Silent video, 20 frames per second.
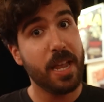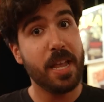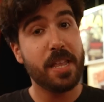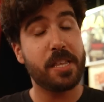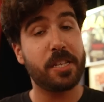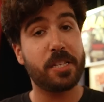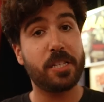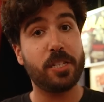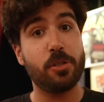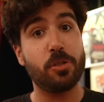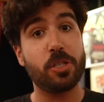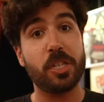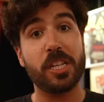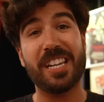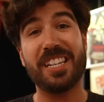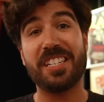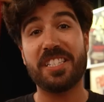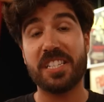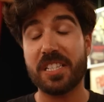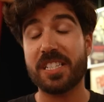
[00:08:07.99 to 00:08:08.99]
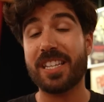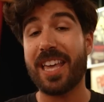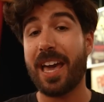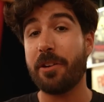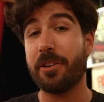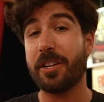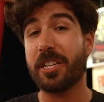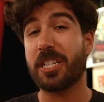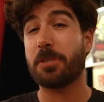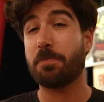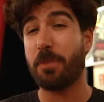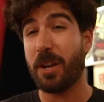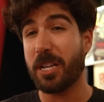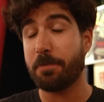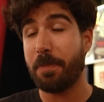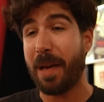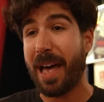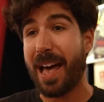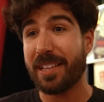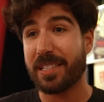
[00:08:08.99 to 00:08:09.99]
This is usually a discounted Express
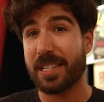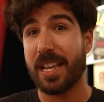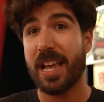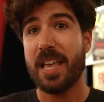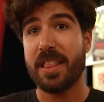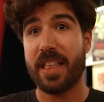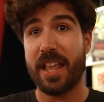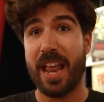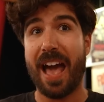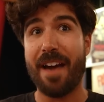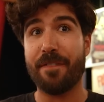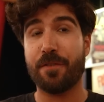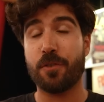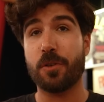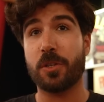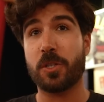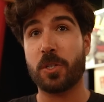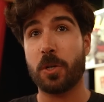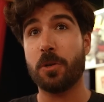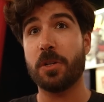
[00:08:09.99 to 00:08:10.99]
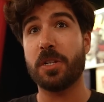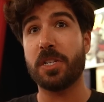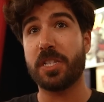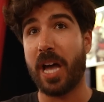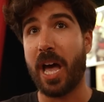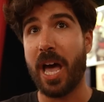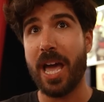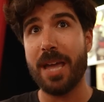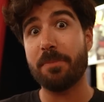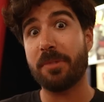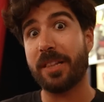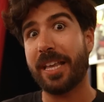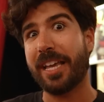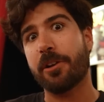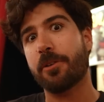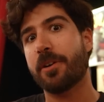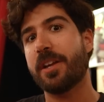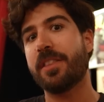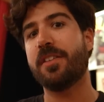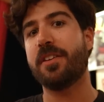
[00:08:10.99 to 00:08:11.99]
Pass that after a certain time
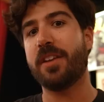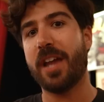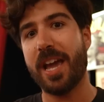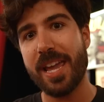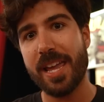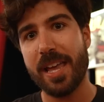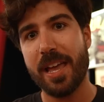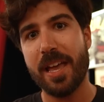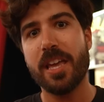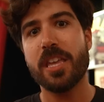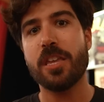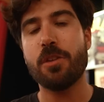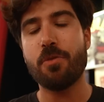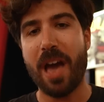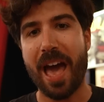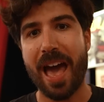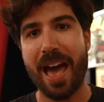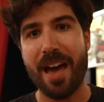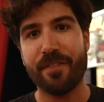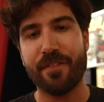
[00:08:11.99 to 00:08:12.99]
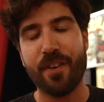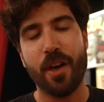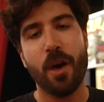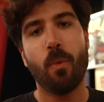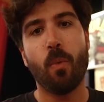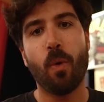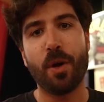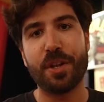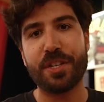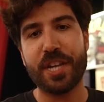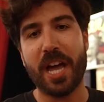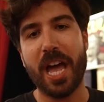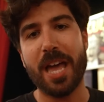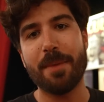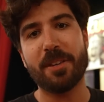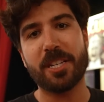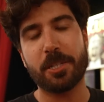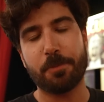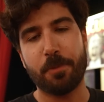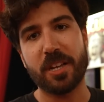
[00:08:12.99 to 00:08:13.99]
later in the night, you have one-time
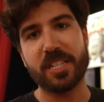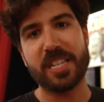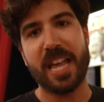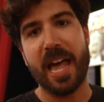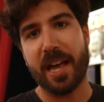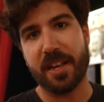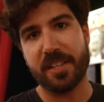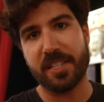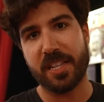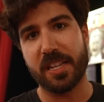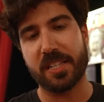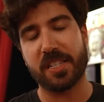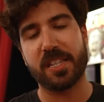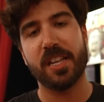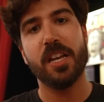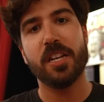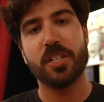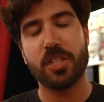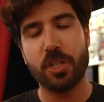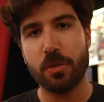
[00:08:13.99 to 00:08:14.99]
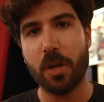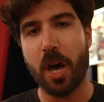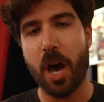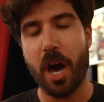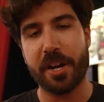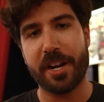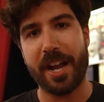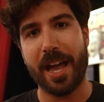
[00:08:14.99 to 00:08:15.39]
Express access to the haunted